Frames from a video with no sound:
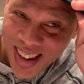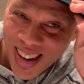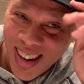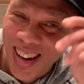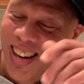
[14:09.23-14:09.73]

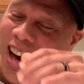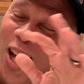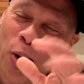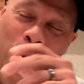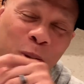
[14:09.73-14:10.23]
Nah,
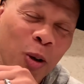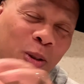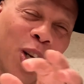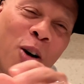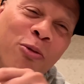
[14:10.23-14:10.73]
no, it was no
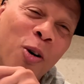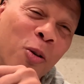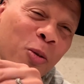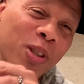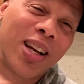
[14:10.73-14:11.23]
cell
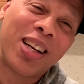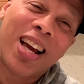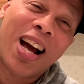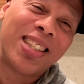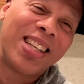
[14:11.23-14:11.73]
phones. They didn't
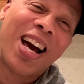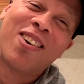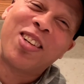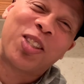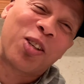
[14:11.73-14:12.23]

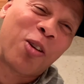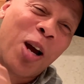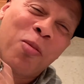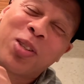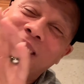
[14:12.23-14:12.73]
have
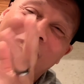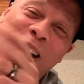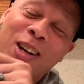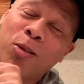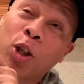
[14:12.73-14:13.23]
Instagram. It was none of that.
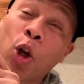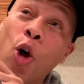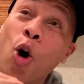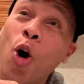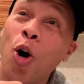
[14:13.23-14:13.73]
It was a
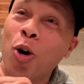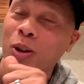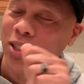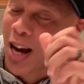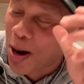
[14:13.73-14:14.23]

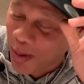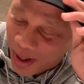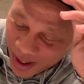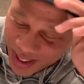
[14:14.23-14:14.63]
long time ago.